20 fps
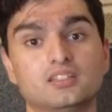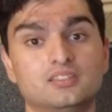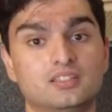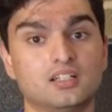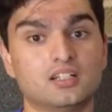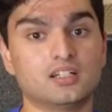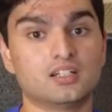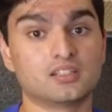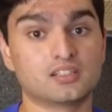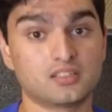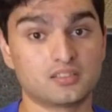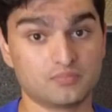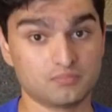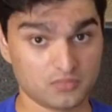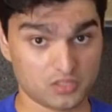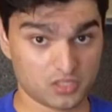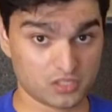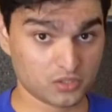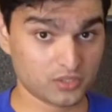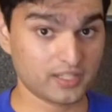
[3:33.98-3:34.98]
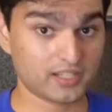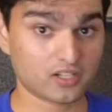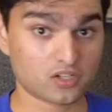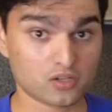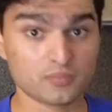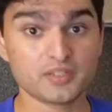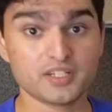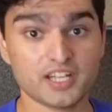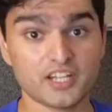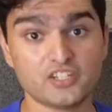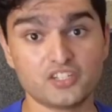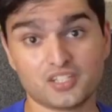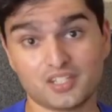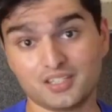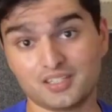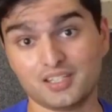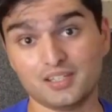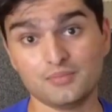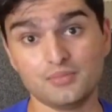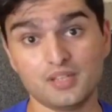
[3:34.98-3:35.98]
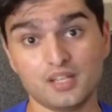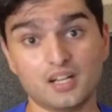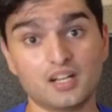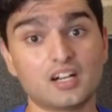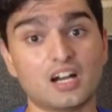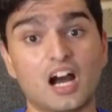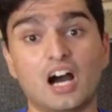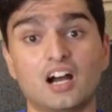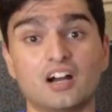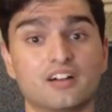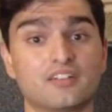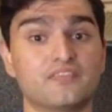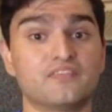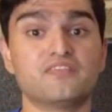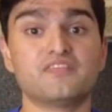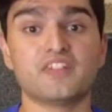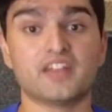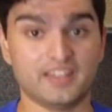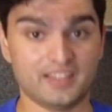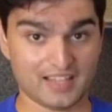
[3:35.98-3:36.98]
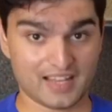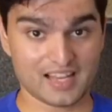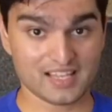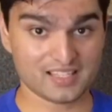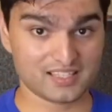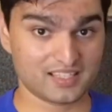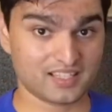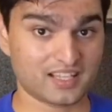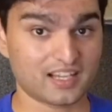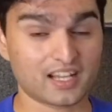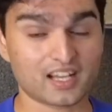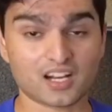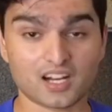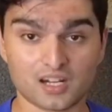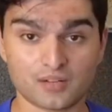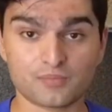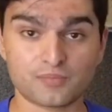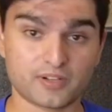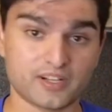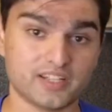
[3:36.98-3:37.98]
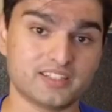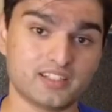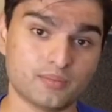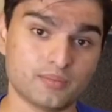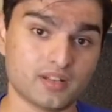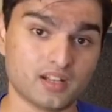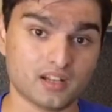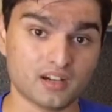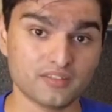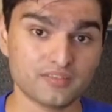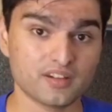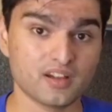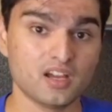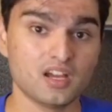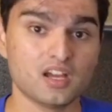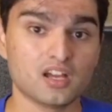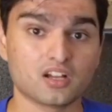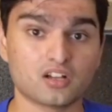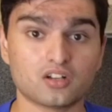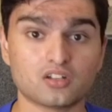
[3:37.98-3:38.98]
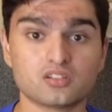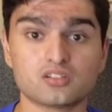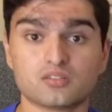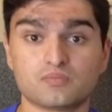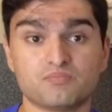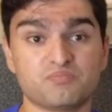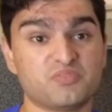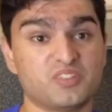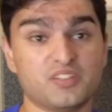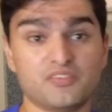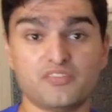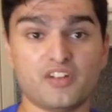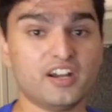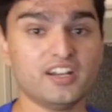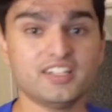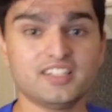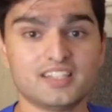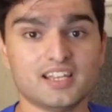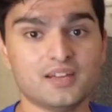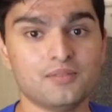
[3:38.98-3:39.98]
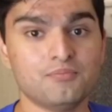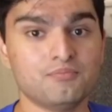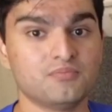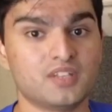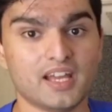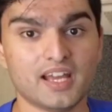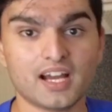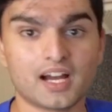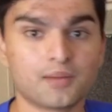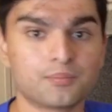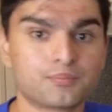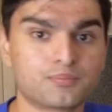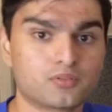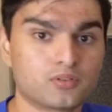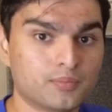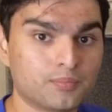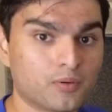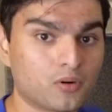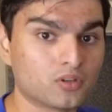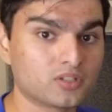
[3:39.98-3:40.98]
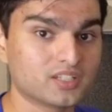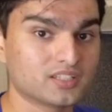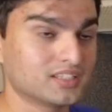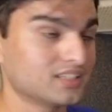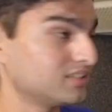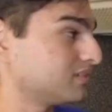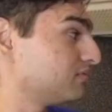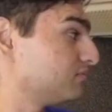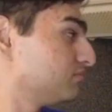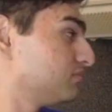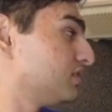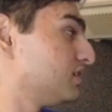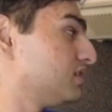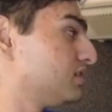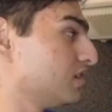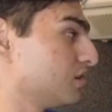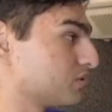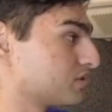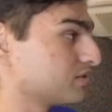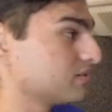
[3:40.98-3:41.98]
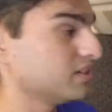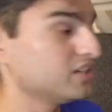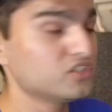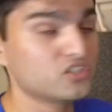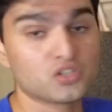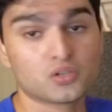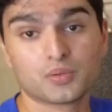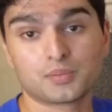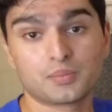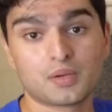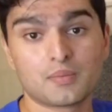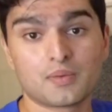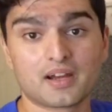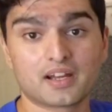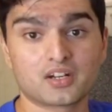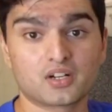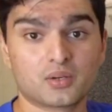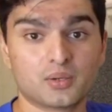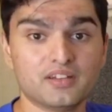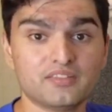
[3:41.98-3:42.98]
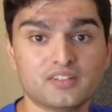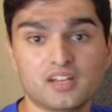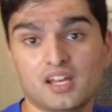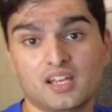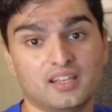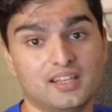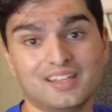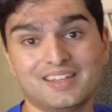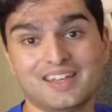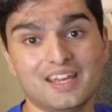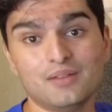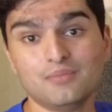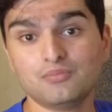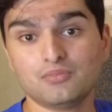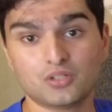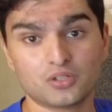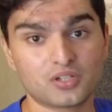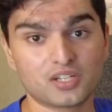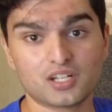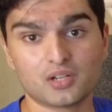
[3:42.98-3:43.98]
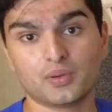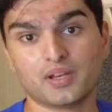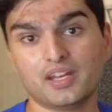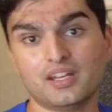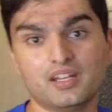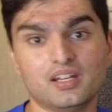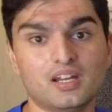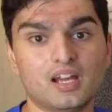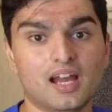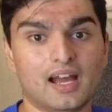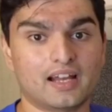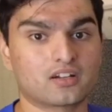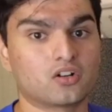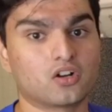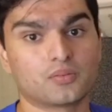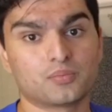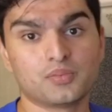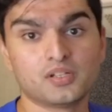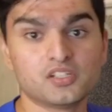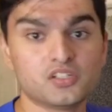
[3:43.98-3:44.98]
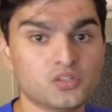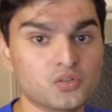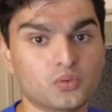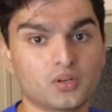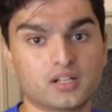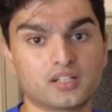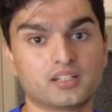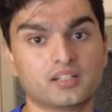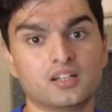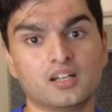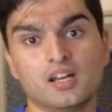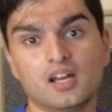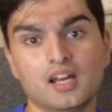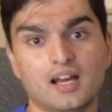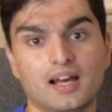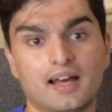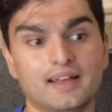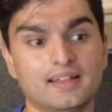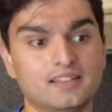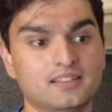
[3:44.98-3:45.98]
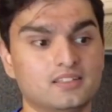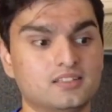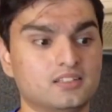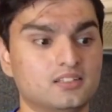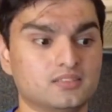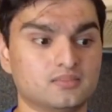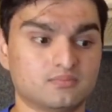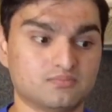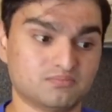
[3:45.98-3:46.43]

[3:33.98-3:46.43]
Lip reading: the student accommodation team here are fantastic, and I can't praise them enough, because the very same day I reported that there was an issue with my microwave, they came, took it away and got me a new one, and